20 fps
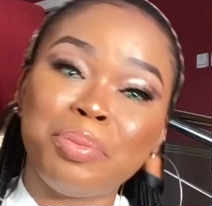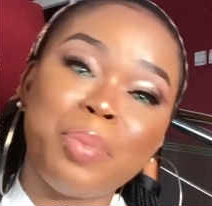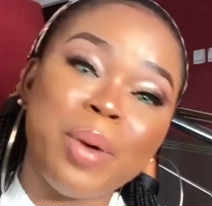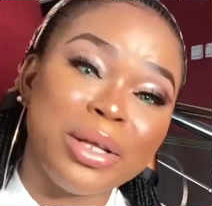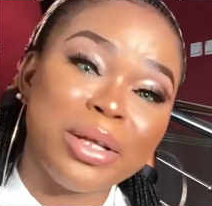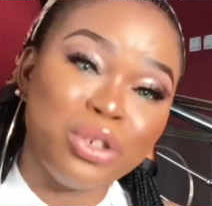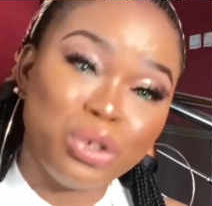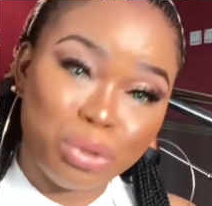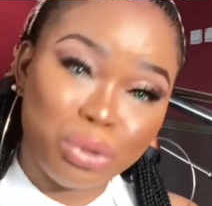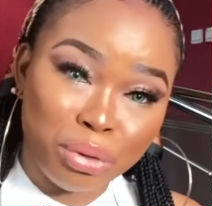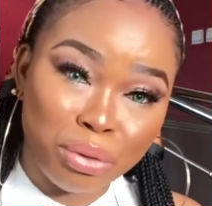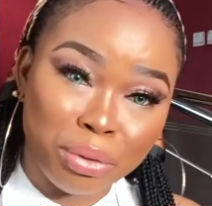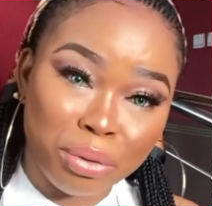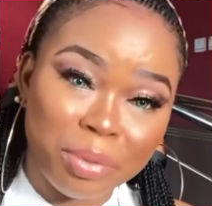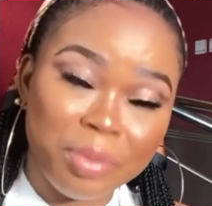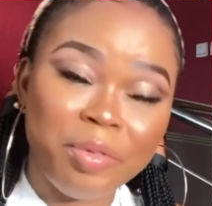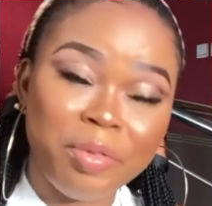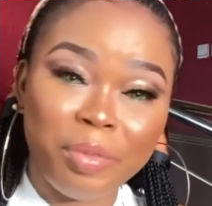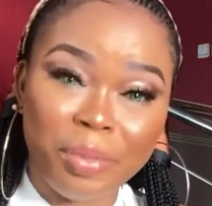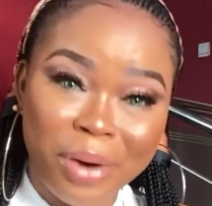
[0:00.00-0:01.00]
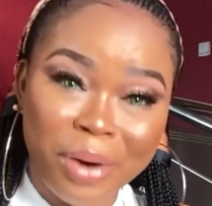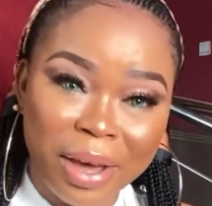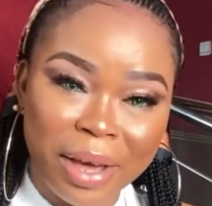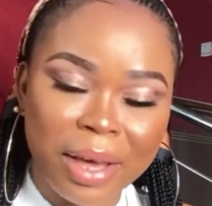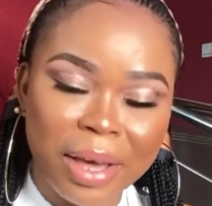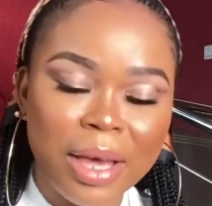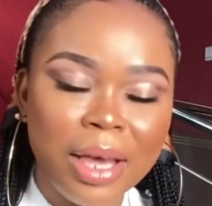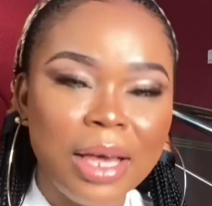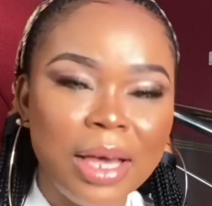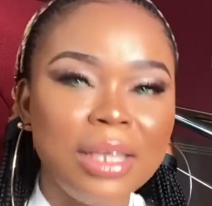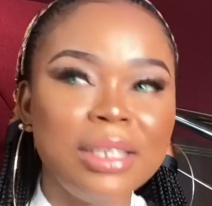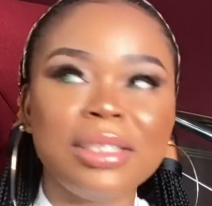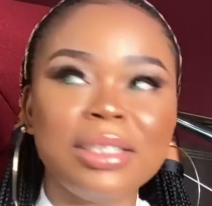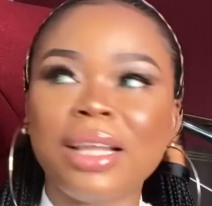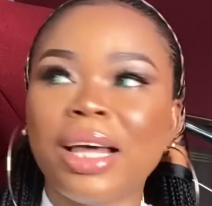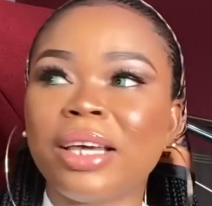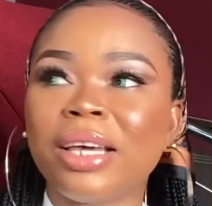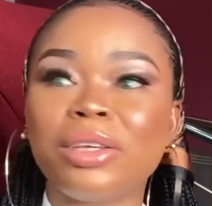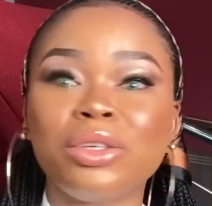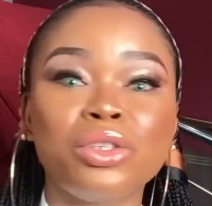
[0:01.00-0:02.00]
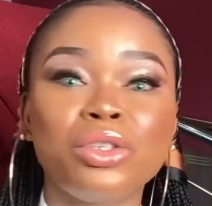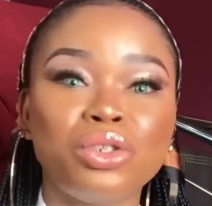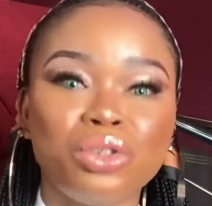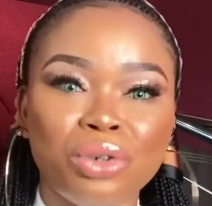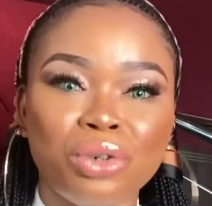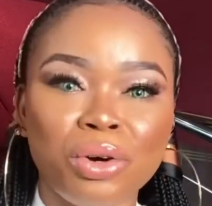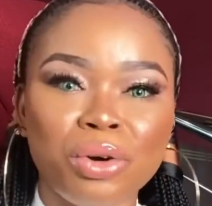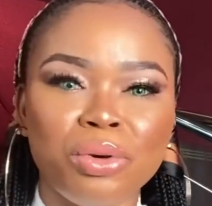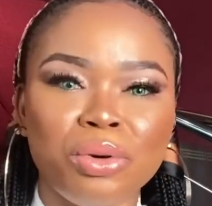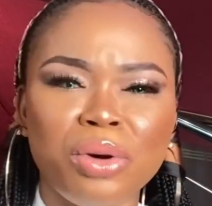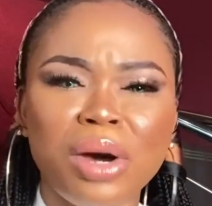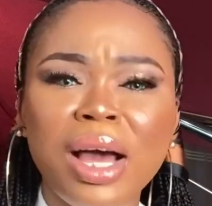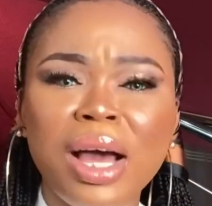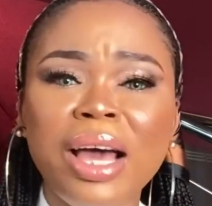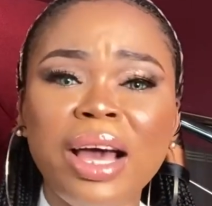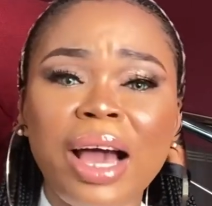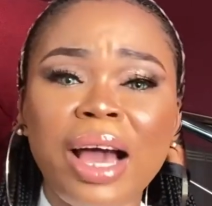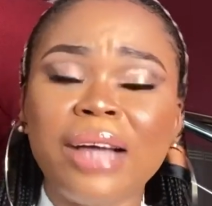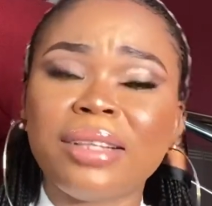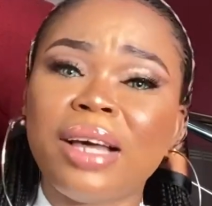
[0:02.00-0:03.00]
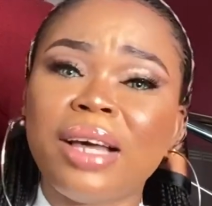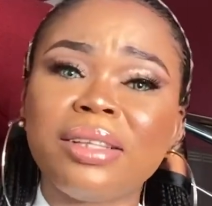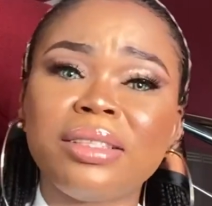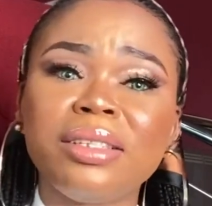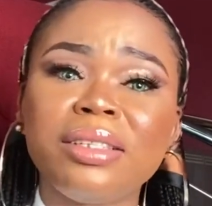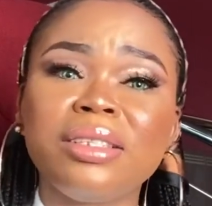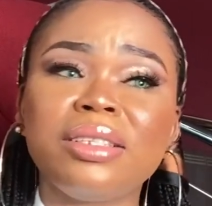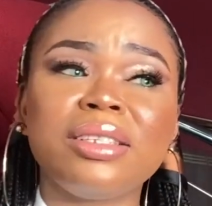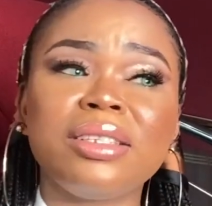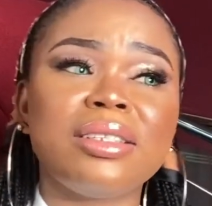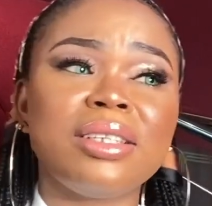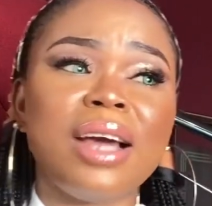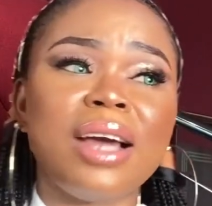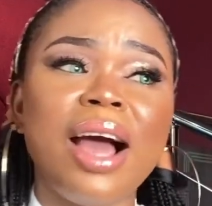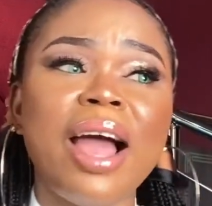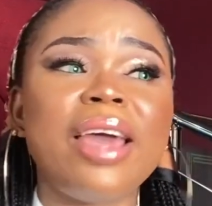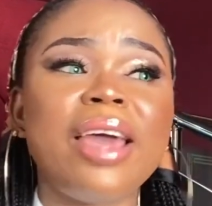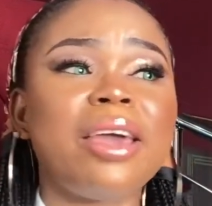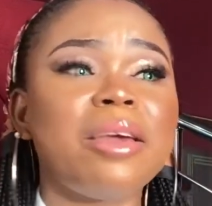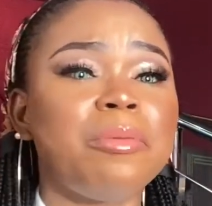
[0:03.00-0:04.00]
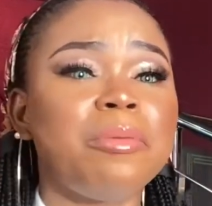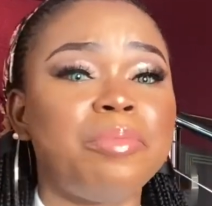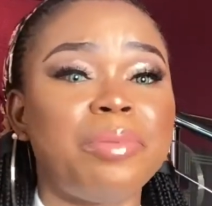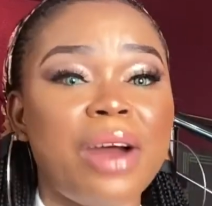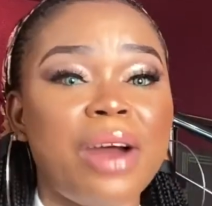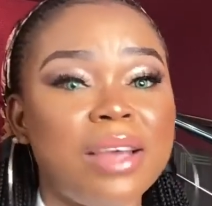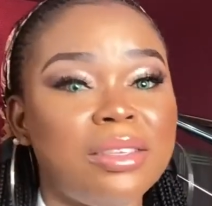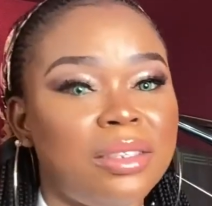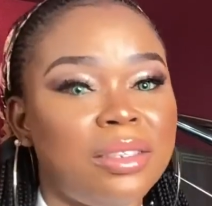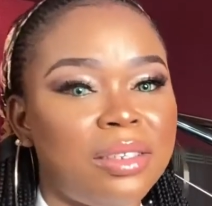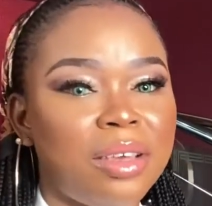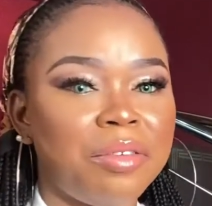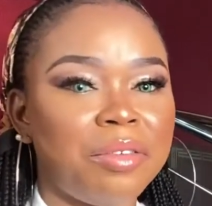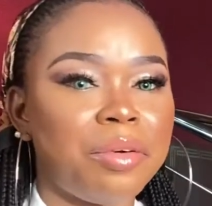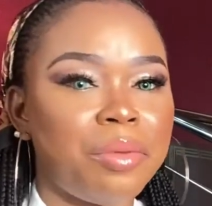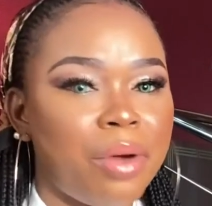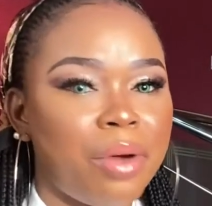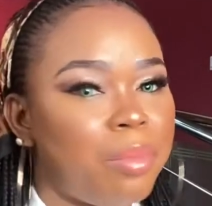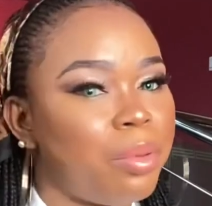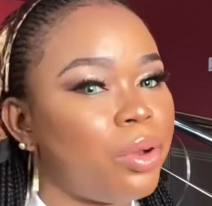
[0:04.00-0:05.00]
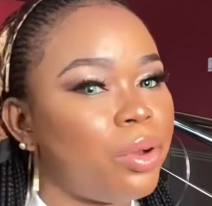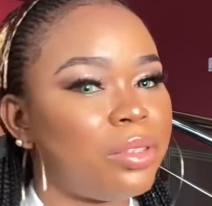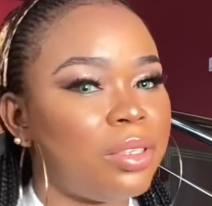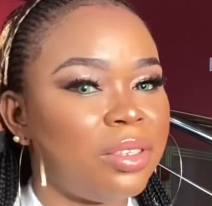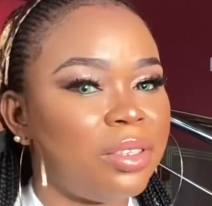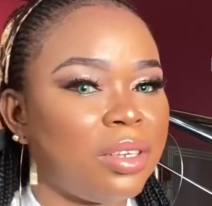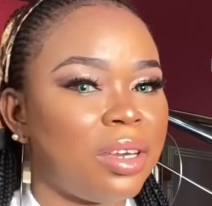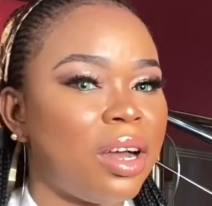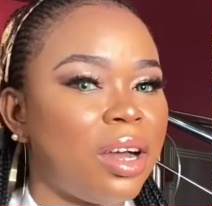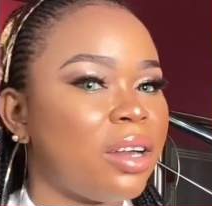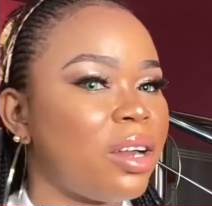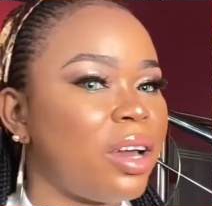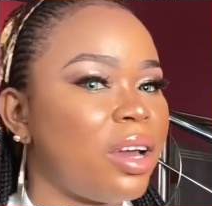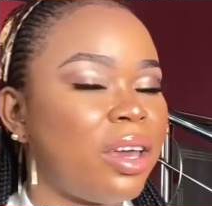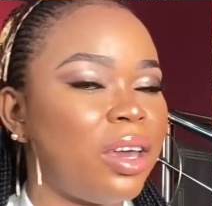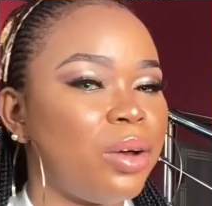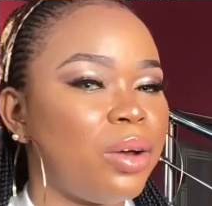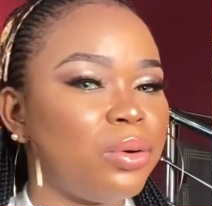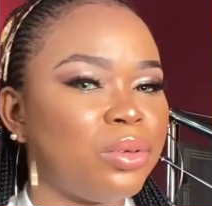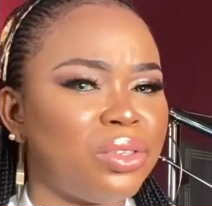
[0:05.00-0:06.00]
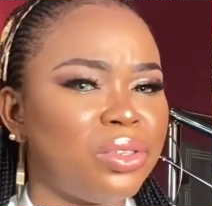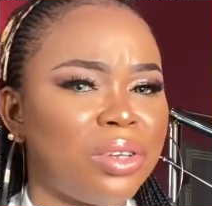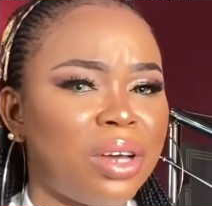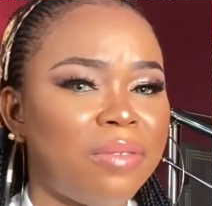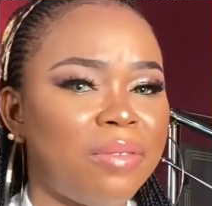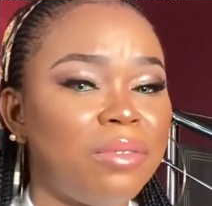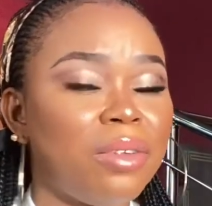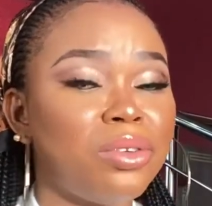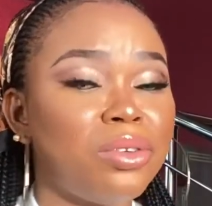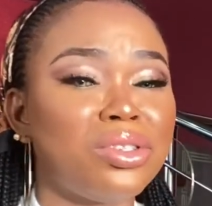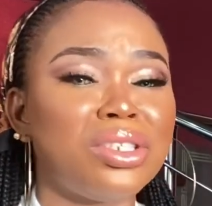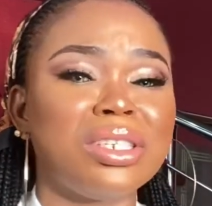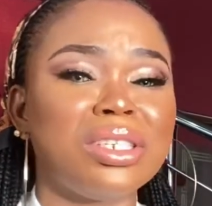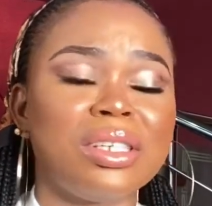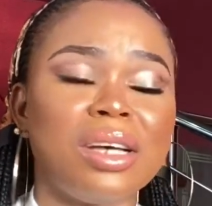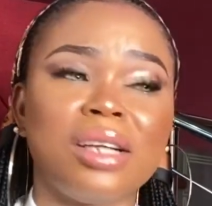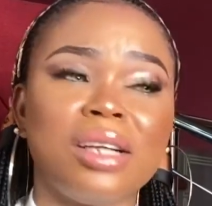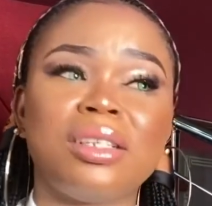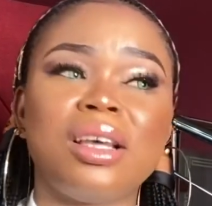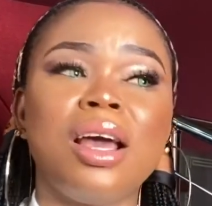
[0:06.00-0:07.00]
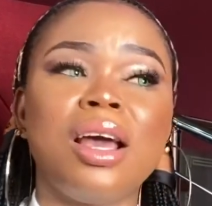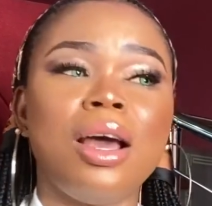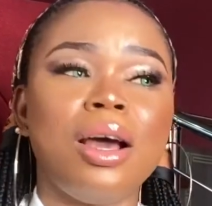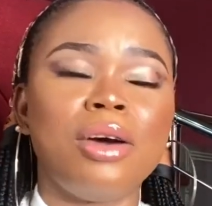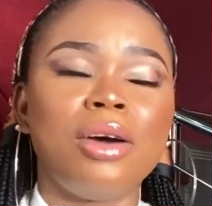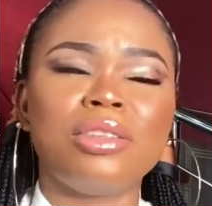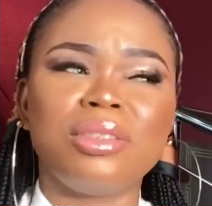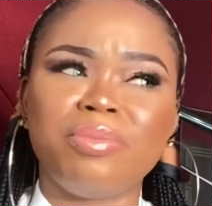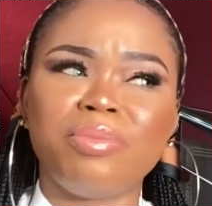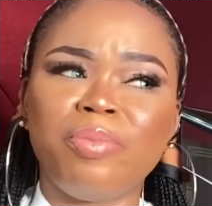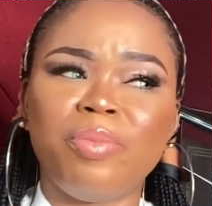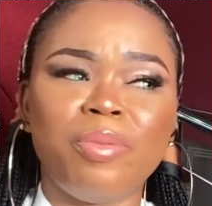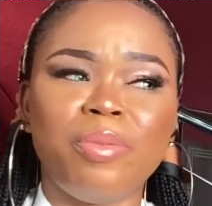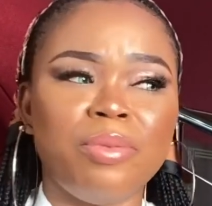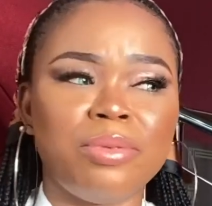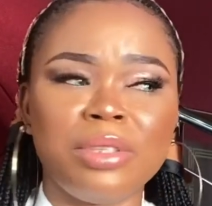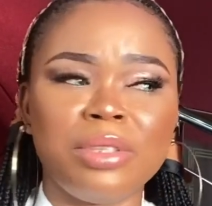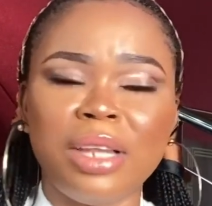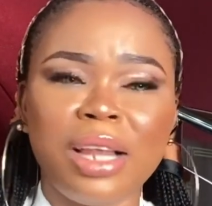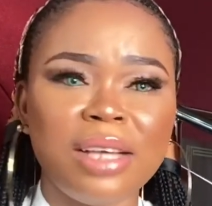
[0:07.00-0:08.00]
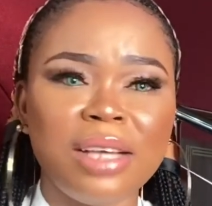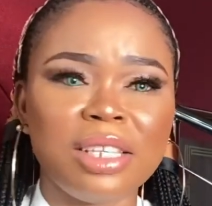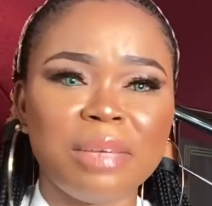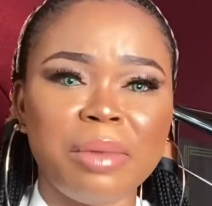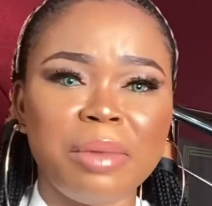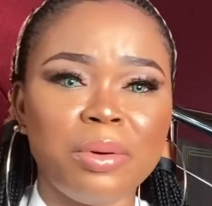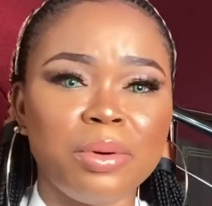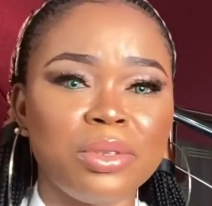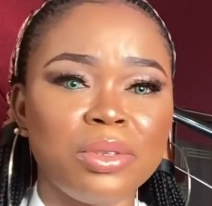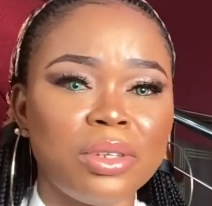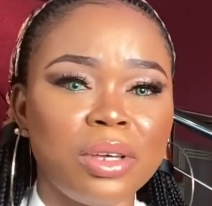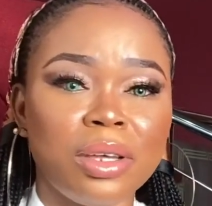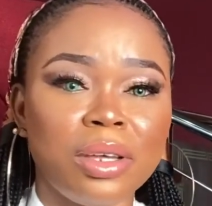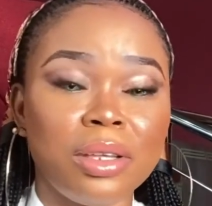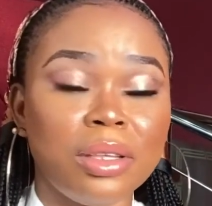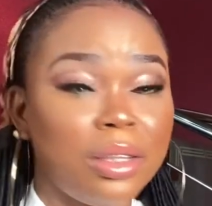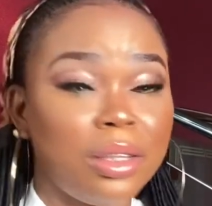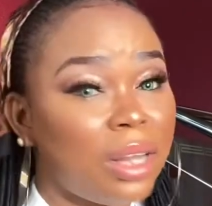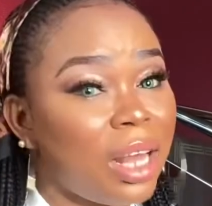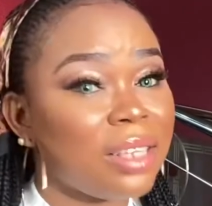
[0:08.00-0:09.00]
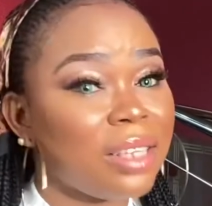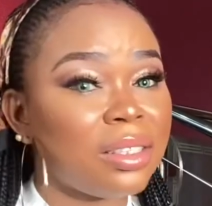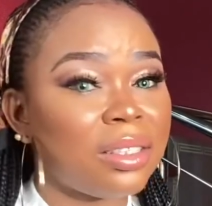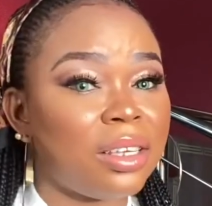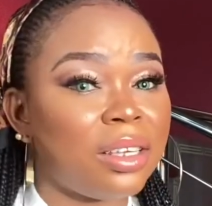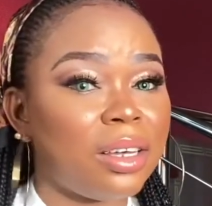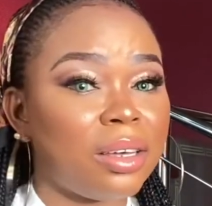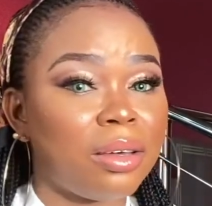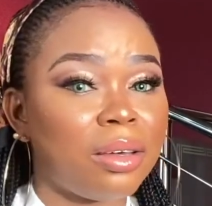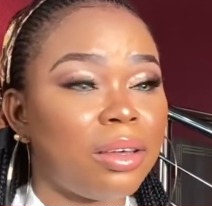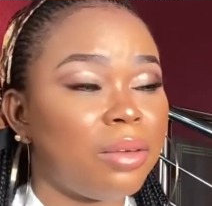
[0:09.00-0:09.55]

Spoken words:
petrol fuel is like a struggle. The hike in price is everywhere because it's in Ghana here also. I've not noticed that the last time I was here last year,